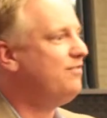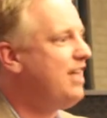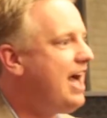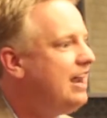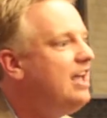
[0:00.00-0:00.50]
of
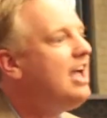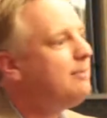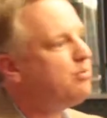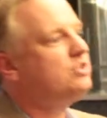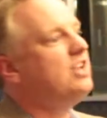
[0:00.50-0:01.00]
that
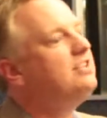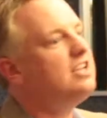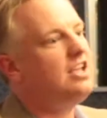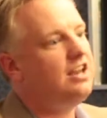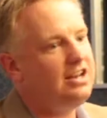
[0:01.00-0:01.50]
and
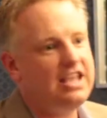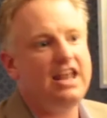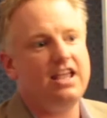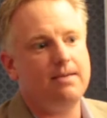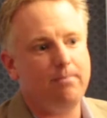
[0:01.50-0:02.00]
presenting it and
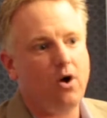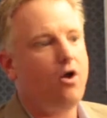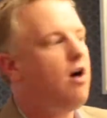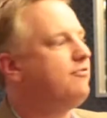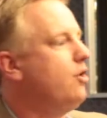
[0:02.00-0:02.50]
getting it
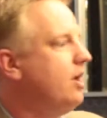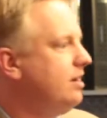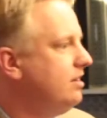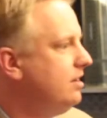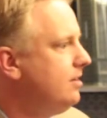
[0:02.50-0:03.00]
bought off
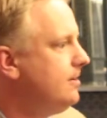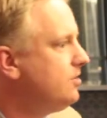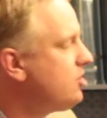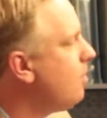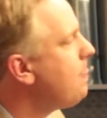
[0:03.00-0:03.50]
on.
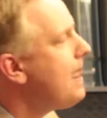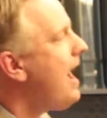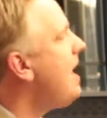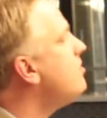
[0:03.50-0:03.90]
So I